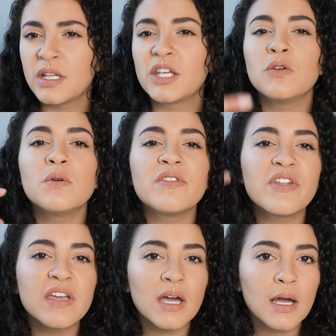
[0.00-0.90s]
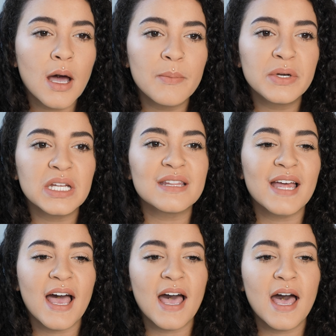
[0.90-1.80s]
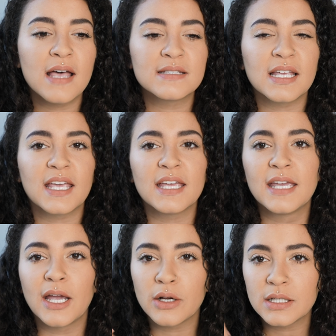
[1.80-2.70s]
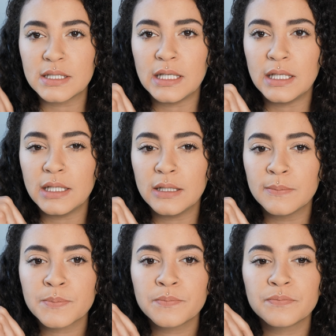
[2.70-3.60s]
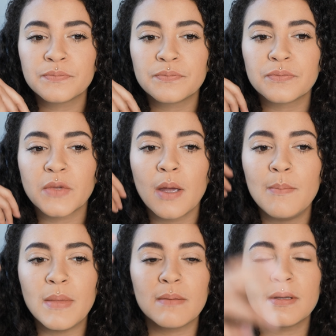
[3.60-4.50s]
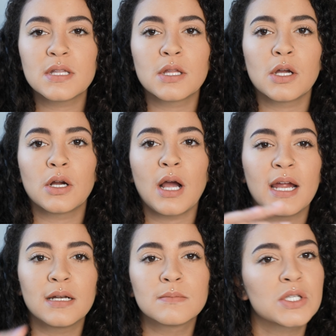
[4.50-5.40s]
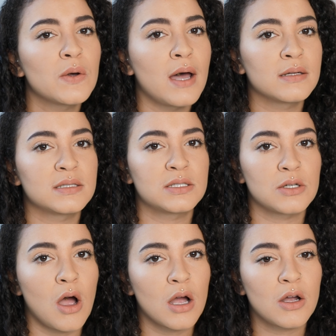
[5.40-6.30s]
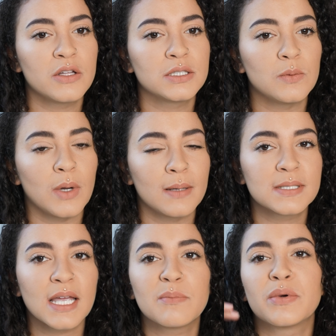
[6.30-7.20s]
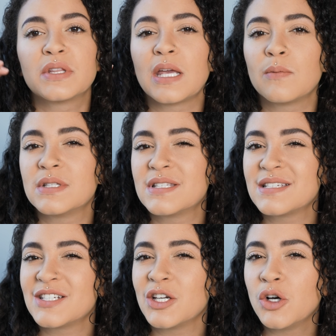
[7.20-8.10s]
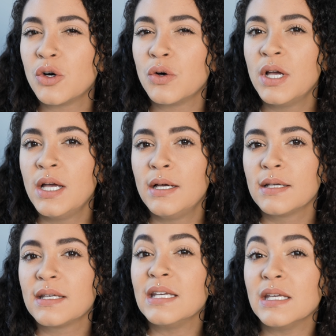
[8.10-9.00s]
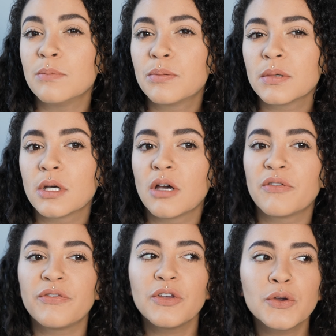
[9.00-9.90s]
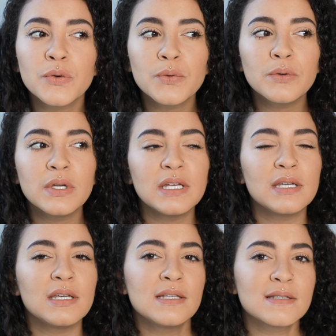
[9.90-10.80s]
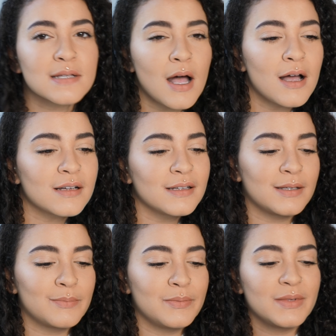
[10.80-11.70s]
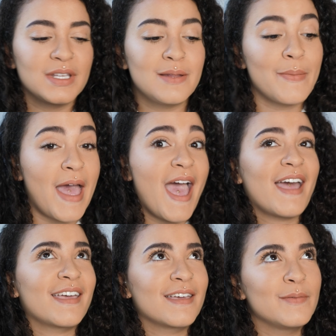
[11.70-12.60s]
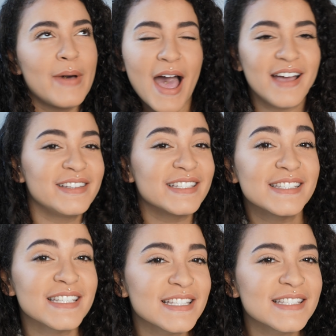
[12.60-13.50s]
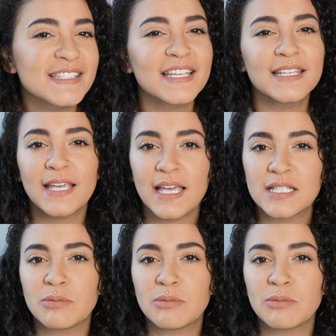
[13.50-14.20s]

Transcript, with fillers: Like you would think a company that has like a guarantee, maybe their items go out of stock on the website, but they would still keep a few in stock, like in the back, behind the scenes, in case